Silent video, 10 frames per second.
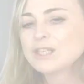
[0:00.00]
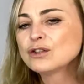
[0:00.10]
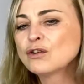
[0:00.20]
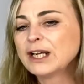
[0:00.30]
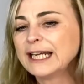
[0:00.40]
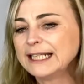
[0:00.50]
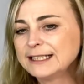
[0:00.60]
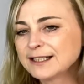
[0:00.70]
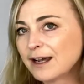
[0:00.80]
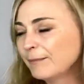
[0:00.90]
Your
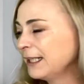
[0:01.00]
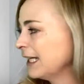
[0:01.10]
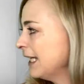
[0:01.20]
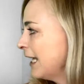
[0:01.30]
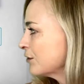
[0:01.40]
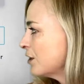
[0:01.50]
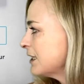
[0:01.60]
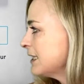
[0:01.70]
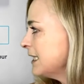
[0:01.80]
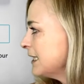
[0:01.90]
incoming
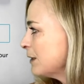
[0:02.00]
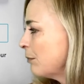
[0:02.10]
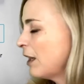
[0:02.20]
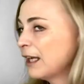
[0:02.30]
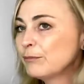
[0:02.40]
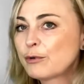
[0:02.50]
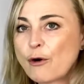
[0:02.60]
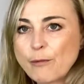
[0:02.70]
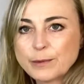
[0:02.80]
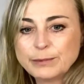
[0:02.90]
electricity supply
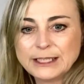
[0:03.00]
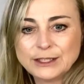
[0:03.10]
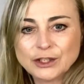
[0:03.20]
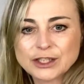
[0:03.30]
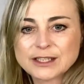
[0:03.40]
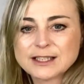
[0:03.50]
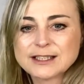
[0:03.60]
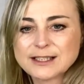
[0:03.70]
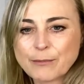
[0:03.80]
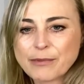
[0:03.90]
probably looks
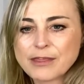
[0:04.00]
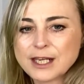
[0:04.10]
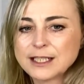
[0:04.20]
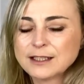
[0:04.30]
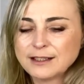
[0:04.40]
something